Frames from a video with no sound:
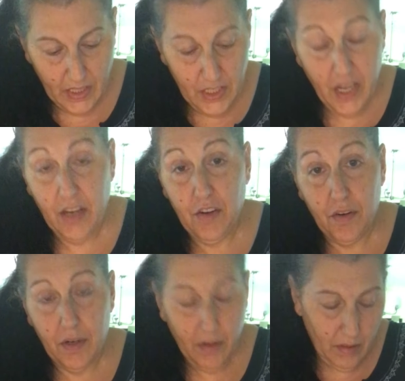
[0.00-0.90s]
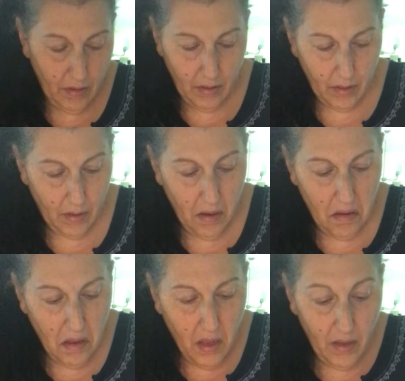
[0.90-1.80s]
Tenderer?
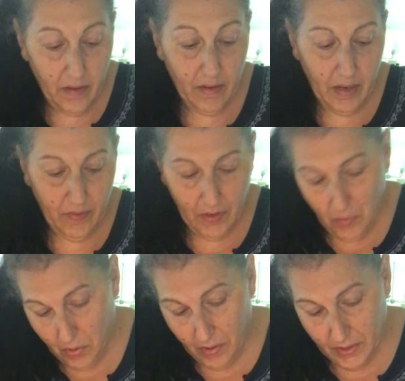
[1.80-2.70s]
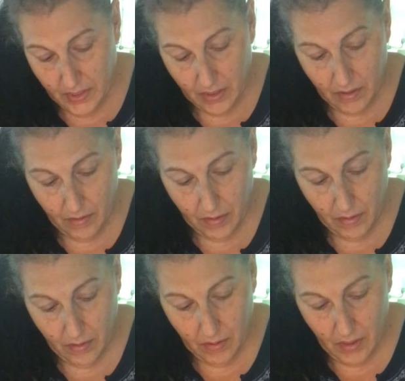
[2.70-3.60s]
Is that even a word? Tenderer?
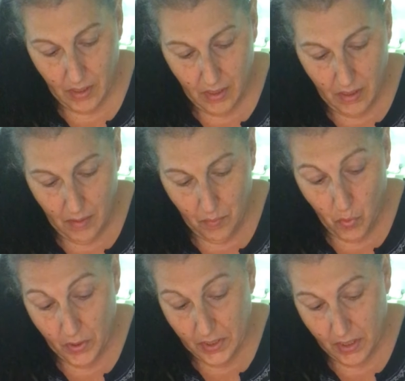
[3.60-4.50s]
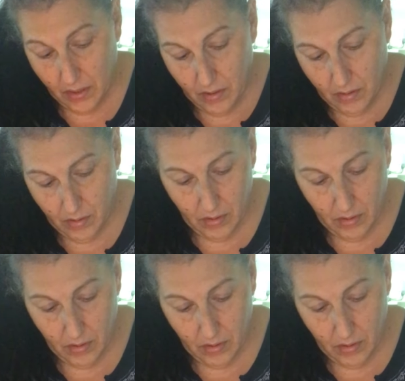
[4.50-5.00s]
More tender.